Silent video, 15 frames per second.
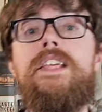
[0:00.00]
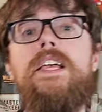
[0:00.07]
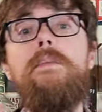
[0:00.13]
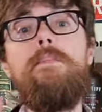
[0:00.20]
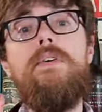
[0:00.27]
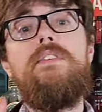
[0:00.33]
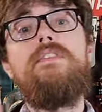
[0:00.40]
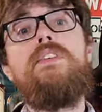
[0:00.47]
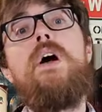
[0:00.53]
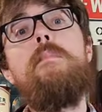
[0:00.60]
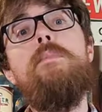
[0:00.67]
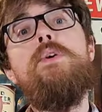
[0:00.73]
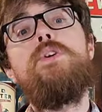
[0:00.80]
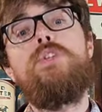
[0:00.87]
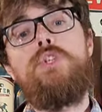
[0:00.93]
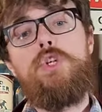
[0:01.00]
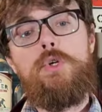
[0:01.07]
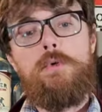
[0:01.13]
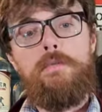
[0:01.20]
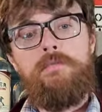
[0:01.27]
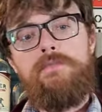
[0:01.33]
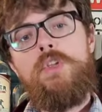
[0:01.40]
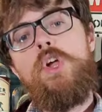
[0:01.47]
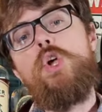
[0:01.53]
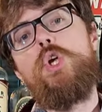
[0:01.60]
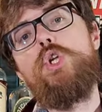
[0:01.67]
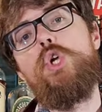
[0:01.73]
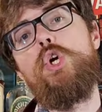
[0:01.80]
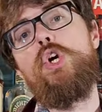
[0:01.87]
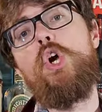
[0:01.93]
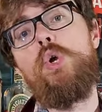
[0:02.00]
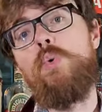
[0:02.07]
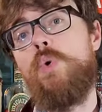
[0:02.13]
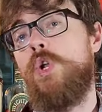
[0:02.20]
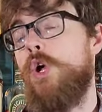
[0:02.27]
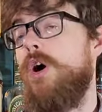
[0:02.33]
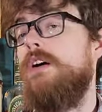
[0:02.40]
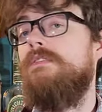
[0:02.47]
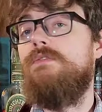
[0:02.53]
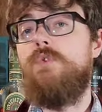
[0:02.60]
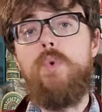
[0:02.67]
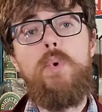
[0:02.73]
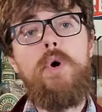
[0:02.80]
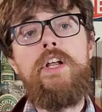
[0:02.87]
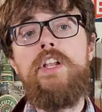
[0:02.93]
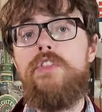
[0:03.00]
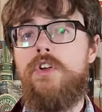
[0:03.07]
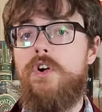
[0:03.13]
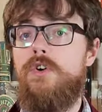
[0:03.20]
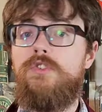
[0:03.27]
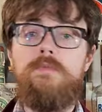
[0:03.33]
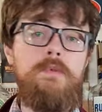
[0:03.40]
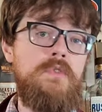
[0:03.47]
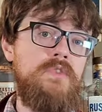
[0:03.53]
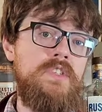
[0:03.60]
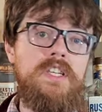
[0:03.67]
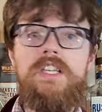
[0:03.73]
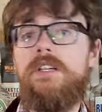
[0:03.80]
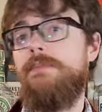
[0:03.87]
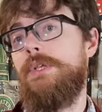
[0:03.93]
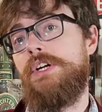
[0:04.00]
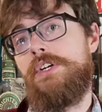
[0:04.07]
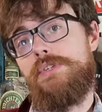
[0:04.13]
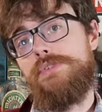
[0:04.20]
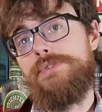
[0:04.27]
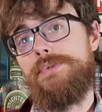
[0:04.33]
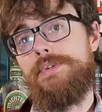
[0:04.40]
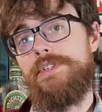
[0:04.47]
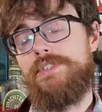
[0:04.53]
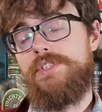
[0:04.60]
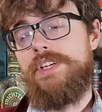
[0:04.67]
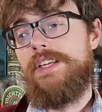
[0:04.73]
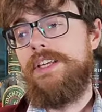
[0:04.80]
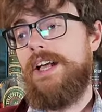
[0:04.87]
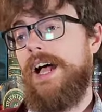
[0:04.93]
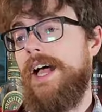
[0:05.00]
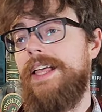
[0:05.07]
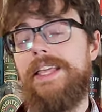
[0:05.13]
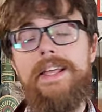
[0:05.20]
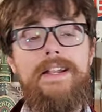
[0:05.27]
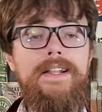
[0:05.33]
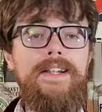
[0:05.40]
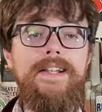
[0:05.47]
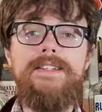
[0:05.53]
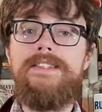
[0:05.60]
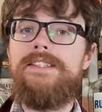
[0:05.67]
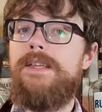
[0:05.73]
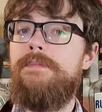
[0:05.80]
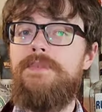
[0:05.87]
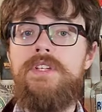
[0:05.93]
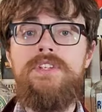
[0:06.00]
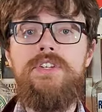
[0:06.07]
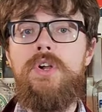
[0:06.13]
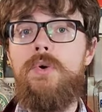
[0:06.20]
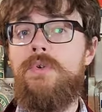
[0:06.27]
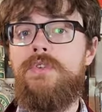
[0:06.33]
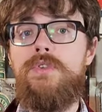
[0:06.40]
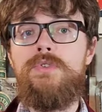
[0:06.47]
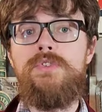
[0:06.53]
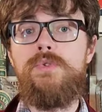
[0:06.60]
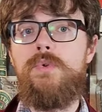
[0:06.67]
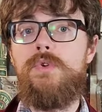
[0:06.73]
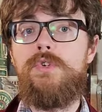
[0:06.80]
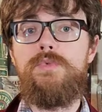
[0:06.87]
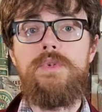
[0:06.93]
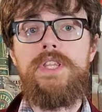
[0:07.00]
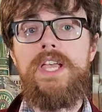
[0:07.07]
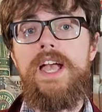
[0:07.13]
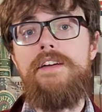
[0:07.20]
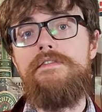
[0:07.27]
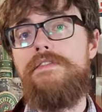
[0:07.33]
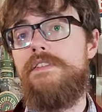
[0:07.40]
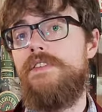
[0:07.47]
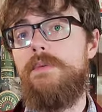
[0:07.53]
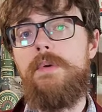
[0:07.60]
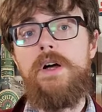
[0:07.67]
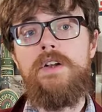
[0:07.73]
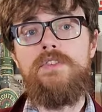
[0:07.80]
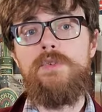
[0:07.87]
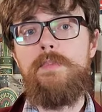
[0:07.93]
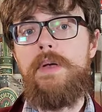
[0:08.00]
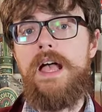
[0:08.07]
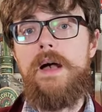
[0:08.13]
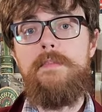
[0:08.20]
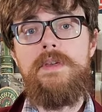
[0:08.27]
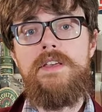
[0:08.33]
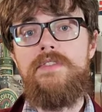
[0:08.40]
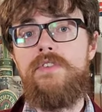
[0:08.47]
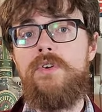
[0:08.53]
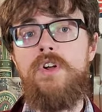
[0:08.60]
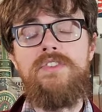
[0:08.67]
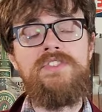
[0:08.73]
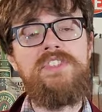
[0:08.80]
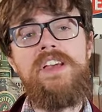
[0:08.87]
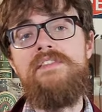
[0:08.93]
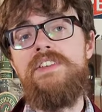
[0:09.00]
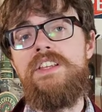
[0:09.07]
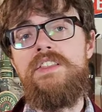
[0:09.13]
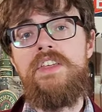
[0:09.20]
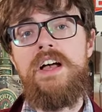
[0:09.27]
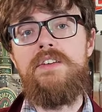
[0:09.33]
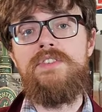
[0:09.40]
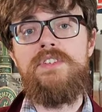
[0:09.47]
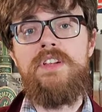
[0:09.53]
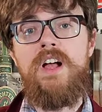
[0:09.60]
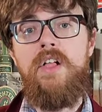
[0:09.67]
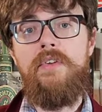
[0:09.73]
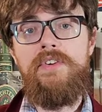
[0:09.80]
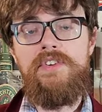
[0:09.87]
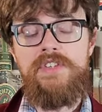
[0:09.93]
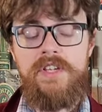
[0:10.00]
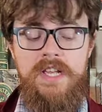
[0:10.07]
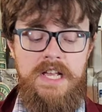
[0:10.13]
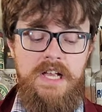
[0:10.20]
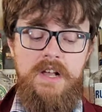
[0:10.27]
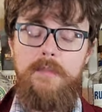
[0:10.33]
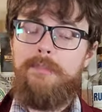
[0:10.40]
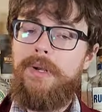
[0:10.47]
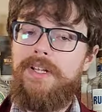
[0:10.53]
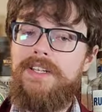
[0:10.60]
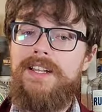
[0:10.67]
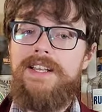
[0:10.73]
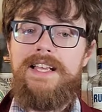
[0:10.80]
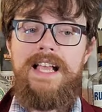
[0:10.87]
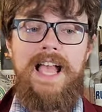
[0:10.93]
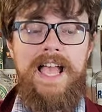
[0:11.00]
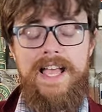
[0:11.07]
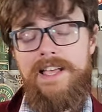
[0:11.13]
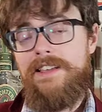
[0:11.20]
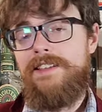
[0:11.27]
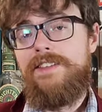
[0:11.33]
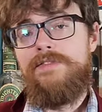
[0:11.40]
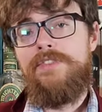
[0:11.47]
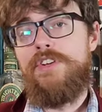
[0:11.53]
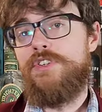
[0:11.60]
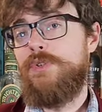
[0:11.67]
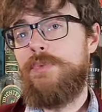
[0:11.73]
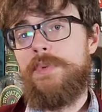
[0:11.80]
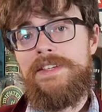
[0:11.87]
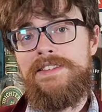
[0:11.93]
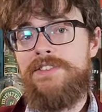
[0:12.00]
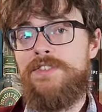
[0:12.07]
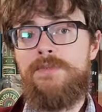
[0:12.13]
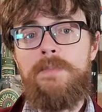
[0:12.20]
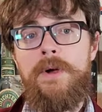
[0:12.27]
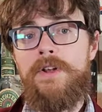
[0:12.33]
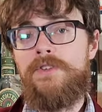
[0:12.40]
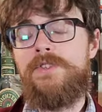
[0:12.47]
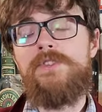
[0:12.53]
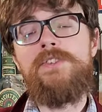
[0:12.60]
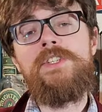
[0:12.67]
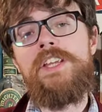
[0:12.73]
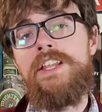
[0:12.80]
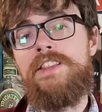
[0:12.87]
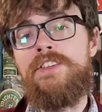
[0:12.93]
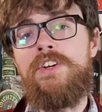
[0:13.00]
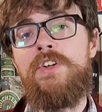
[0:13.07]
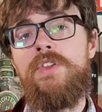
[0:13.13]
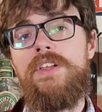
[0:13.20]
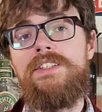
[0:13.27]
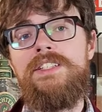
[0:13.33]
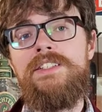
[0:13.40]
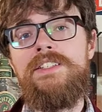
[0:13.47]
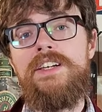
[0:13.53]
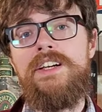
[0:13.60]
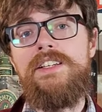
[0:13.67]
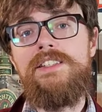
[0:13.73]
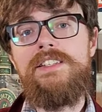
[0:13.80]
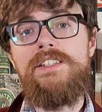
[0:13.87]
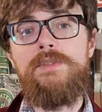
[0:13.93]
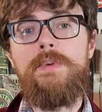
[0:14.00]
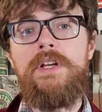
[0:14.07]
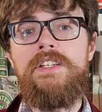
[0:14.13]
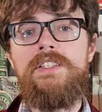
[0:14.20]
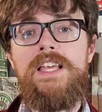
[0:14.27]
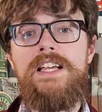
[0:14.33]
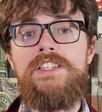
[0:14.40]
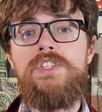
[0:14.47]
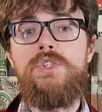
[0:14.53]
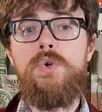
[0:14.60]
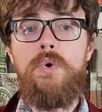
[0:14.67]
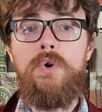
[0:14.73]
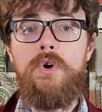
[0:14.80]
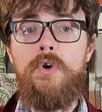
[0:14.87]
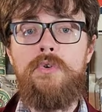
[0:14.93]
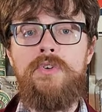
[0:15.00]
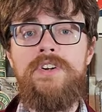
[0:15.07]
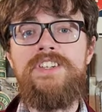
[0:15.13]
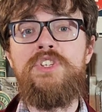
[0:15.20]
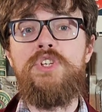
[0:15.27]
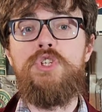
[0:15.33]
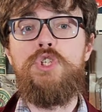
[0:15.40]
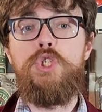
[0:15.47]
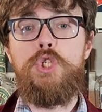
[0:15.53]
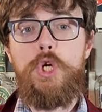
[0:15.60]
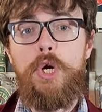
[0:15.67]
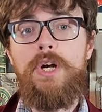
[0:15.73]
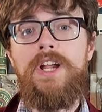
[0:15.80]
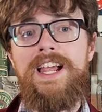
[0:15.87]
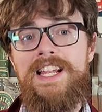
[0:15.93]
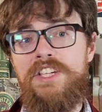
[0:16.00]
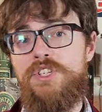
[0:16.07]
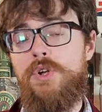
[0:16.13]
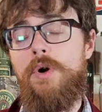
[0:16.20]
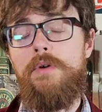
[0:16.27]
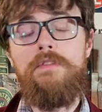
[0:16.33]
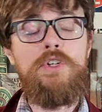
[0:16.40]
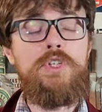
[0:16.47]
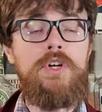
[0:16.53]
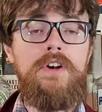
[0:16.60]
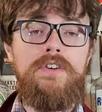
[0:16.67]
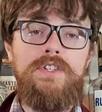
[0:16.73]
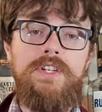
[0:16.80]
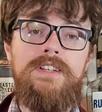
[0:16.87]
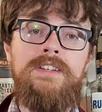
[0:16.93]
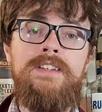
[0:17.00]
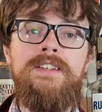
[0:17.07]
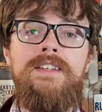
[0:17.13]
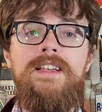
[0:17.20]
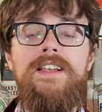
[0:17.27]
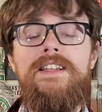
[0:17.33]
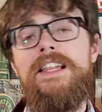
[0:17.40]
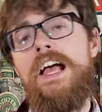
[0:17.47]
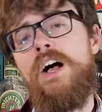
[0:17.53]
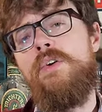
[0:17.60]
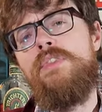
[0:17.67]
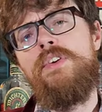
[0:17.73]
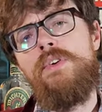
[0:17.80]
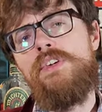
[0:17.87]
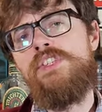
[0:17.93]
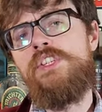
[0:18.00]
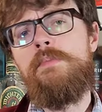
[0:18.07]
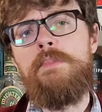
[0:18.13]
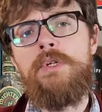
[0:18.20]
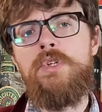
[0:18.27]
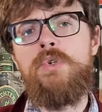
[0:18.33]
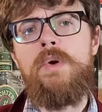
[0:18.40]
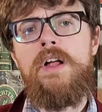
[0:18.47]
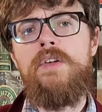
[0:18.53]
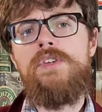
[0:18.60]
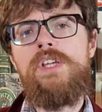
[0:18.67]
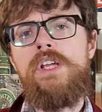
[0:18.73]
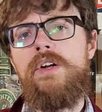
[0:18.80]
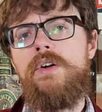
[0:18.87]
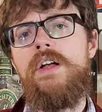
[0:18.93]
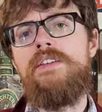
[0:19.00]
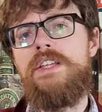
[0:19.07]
Tip number 2, you're going to want to avoid those museum liquor stores. I get it. It's tempting to go in those stores where they have 50 bottles of Pappy and they're all $70,000. But hey, there's a reason those bottles are sitting there collecting dust. It's because that store owner is a jerk and he's overcharging. Now, there is some middle ground here.